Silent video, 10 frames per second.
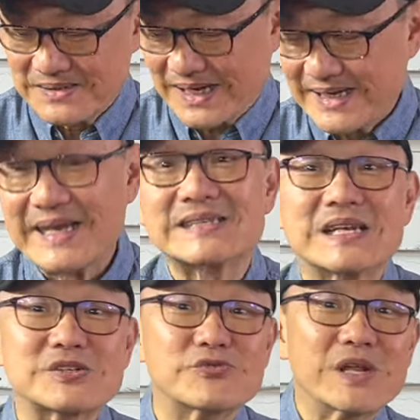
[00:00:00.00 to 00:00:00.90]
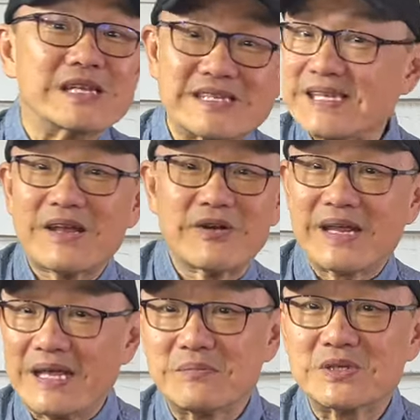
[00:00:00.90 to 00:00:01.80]
I guess, doesn't really
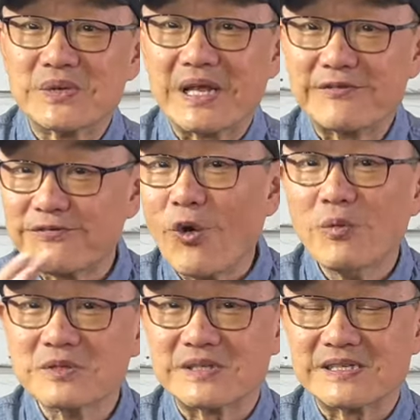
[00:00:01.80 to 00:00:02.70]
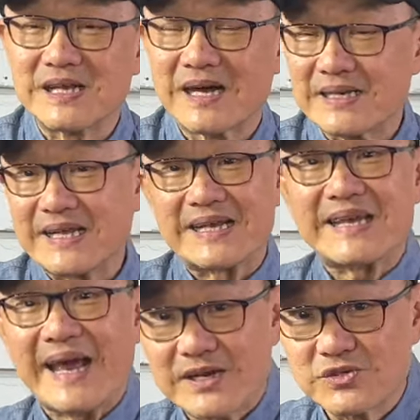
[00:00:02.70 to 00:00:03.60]
segregate between a formal design and a
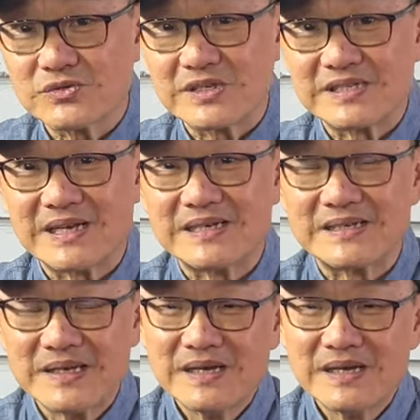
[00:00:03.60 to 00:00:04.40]
casual design.